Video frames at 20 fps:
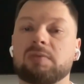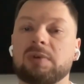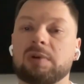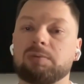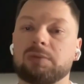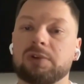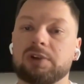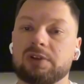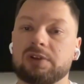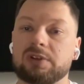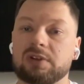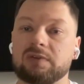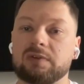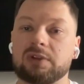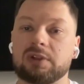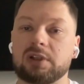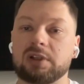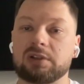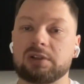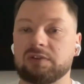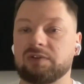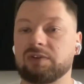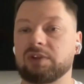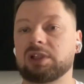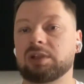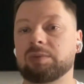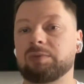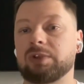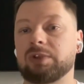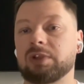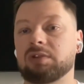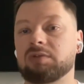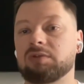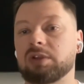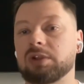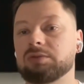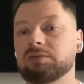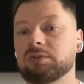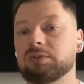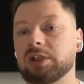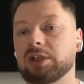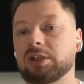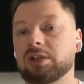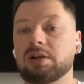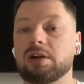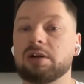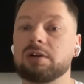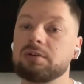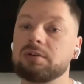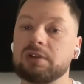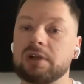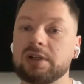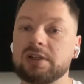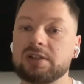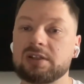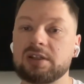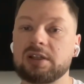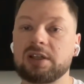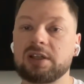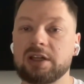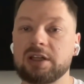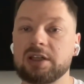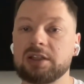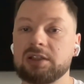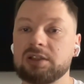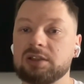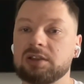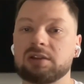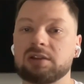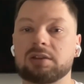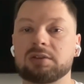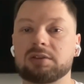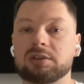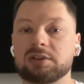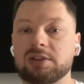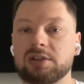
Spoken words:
members even like developed their own like Go SDK in order